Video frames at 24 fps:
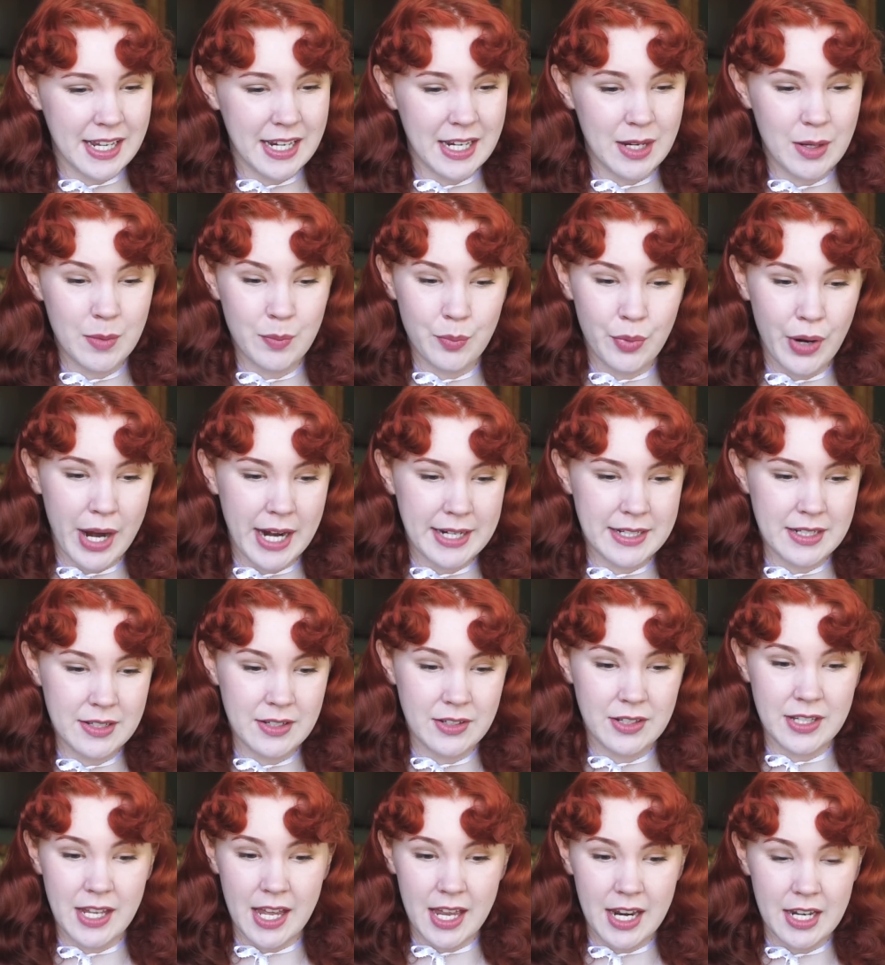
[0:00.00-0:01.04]
and
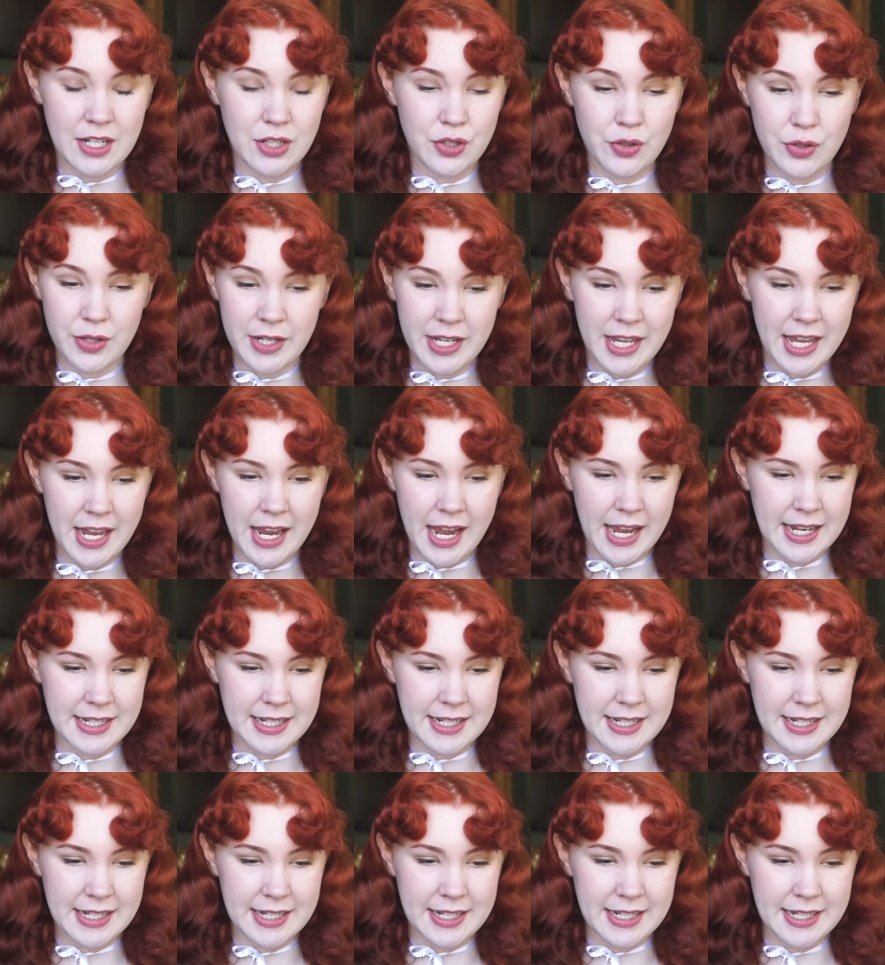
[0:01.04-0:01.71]
impractical yet intriguing